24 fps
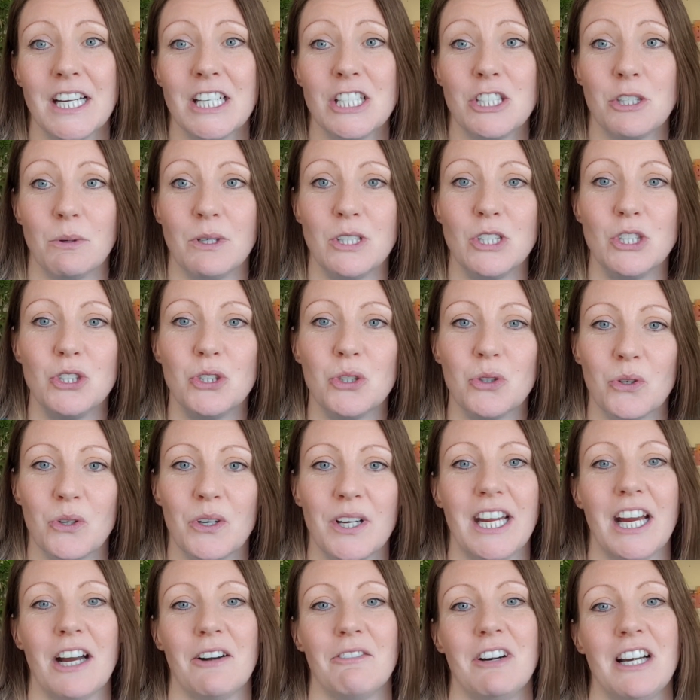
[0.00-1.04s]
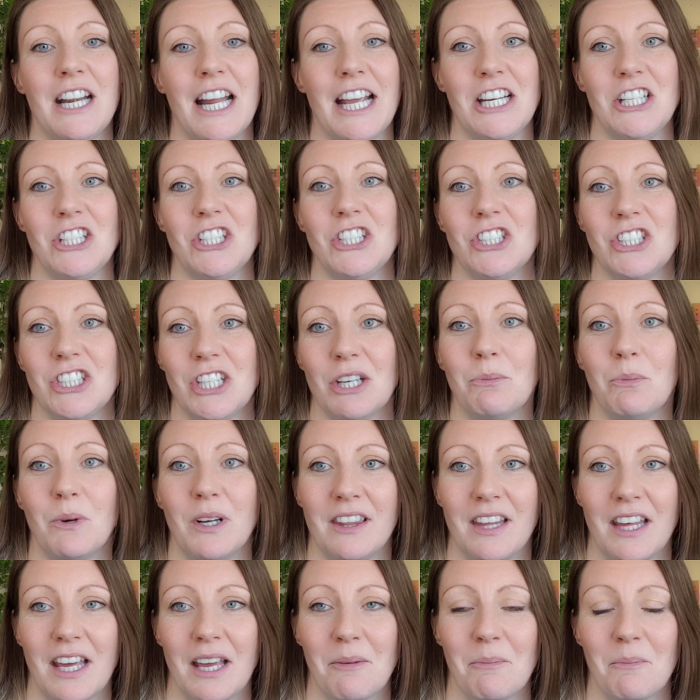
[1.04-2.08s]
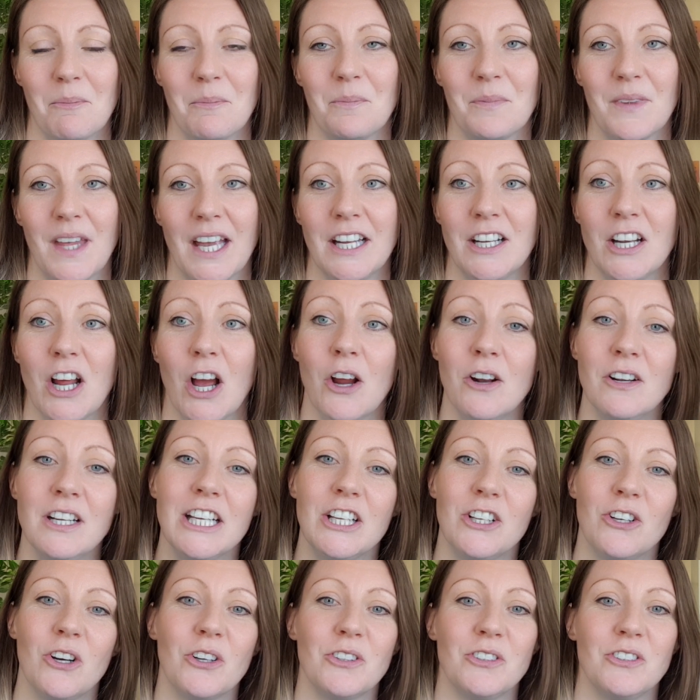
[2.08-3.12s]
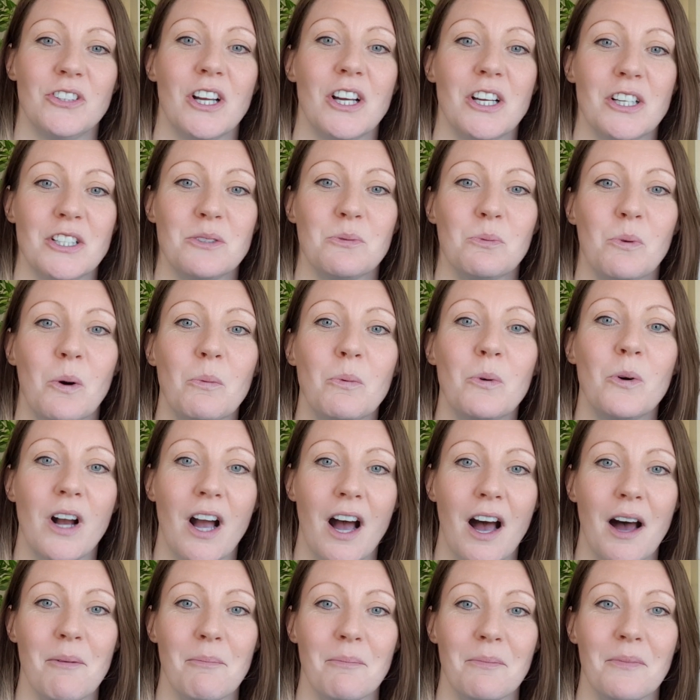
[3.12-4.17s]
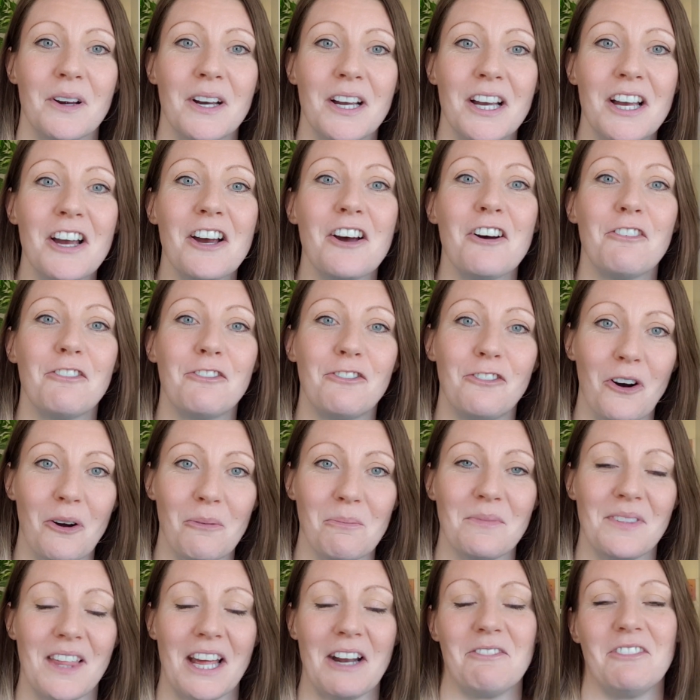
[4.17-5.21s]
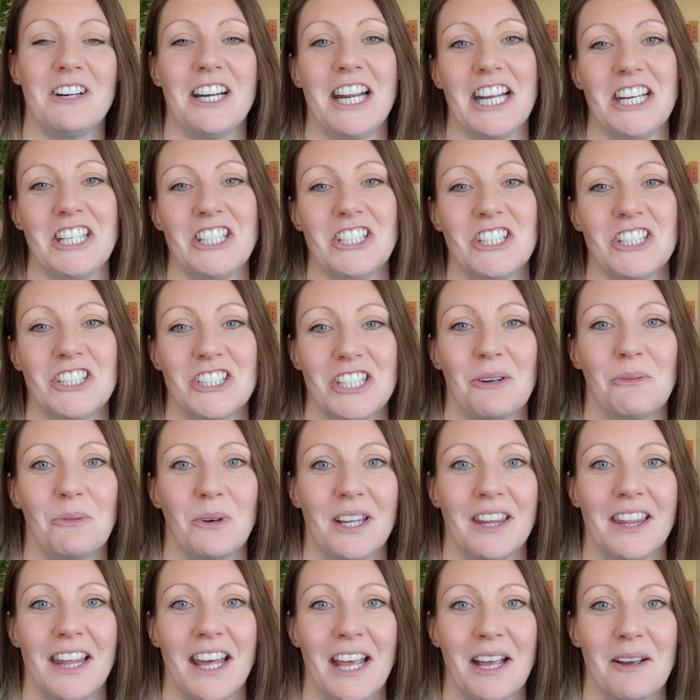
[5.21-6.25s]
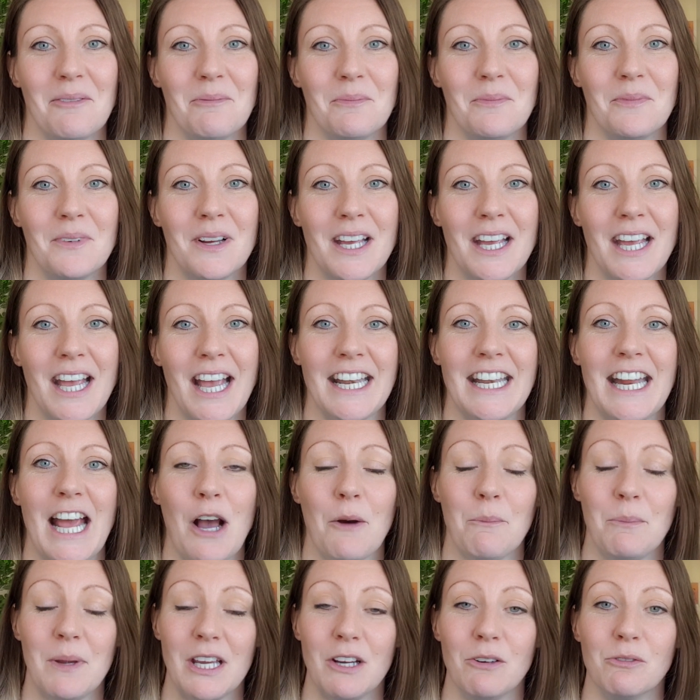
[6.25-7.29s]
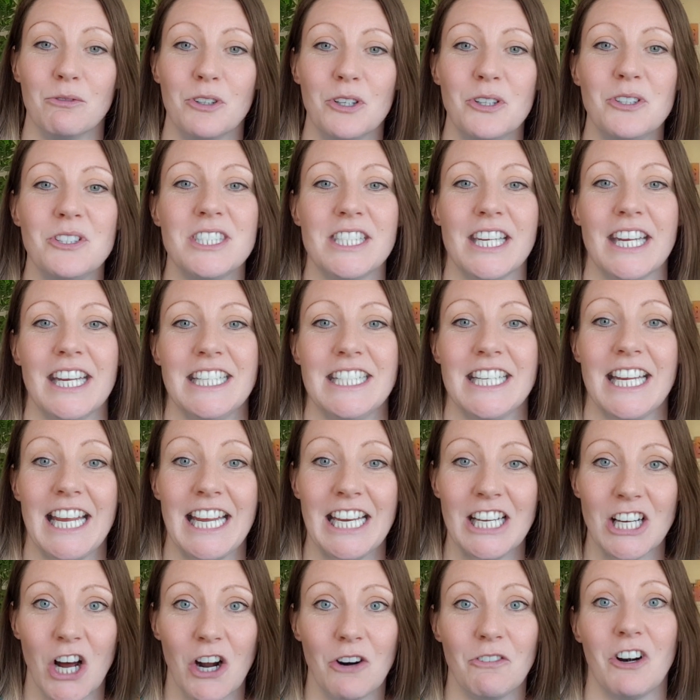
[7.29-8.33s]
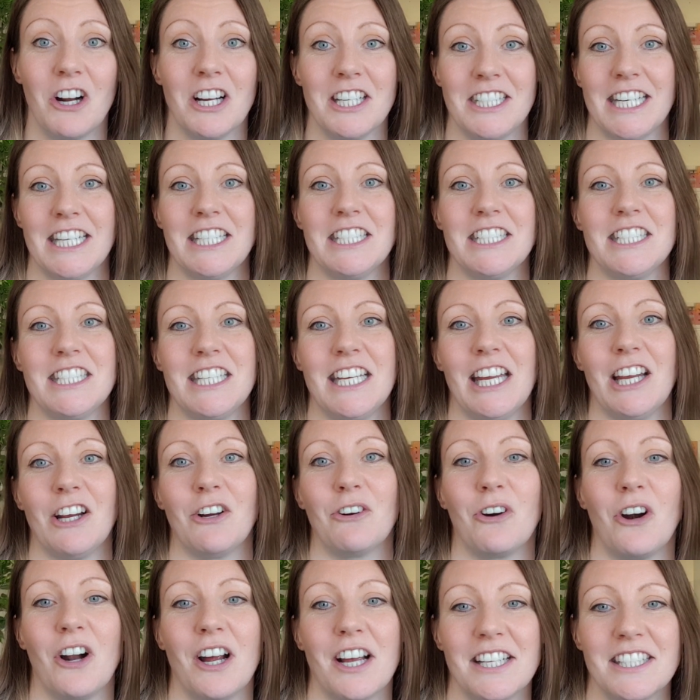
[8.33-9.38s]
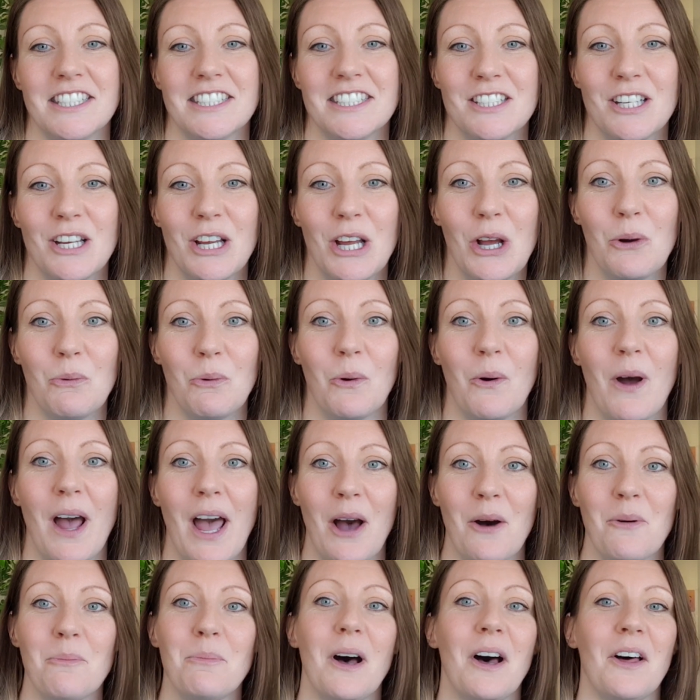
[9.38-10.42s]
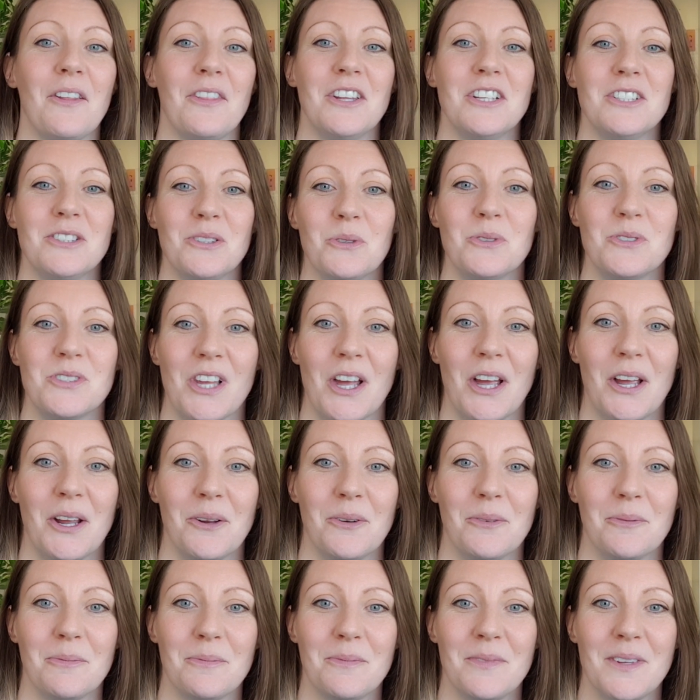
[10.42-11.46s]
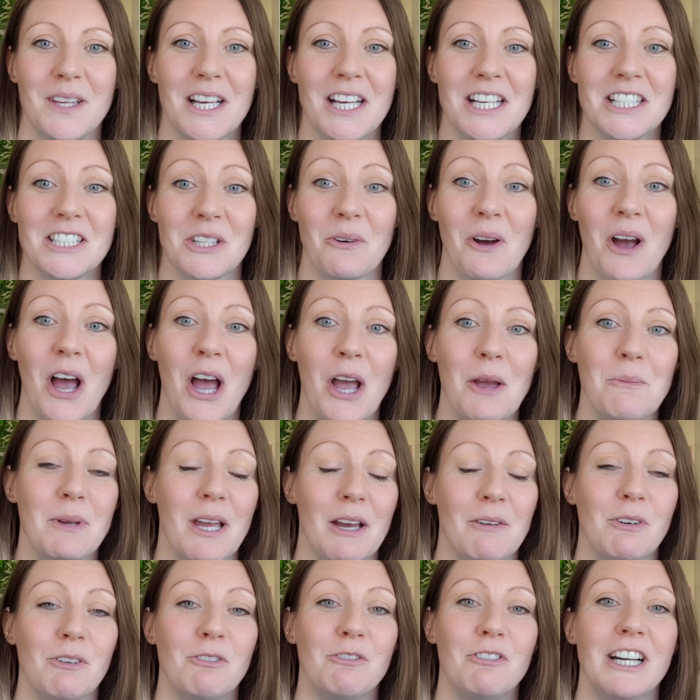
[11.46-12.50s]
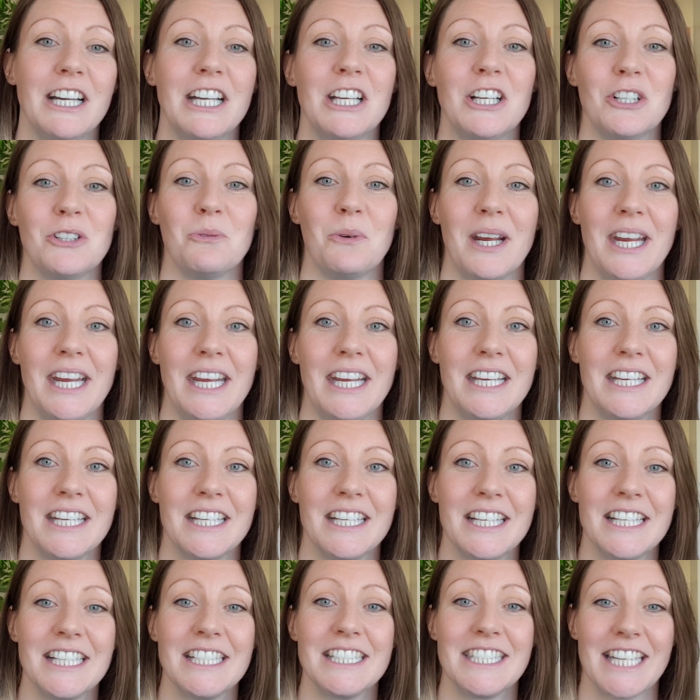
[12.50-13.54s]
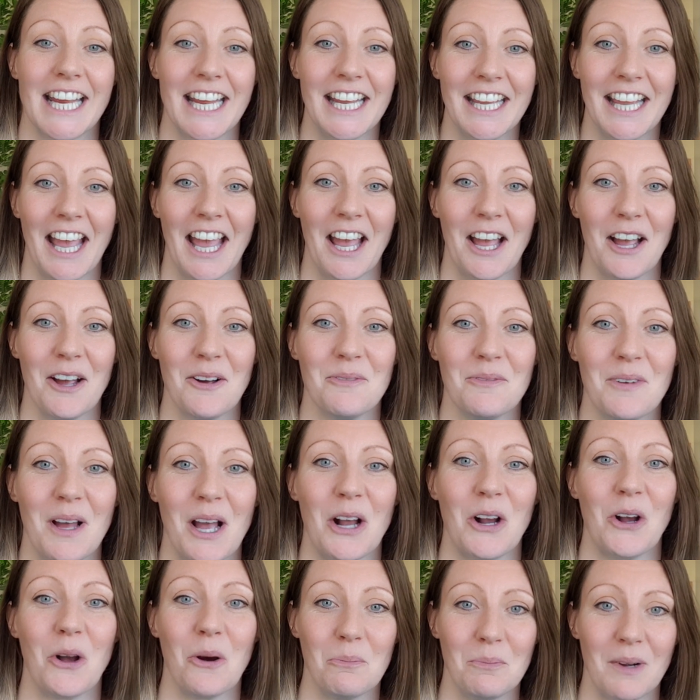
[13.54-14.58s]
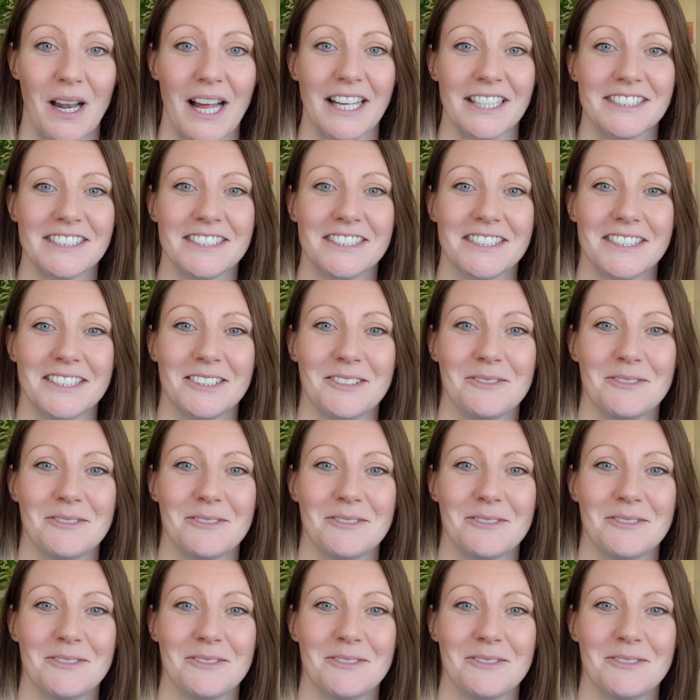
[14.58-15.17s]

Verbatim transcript: to enjoy a relationship with Him. And only God knows what will come from that relationship with Him and how being rooted in our identity in Christ will help others also. So I hope you have a really good week. Take care and God bless.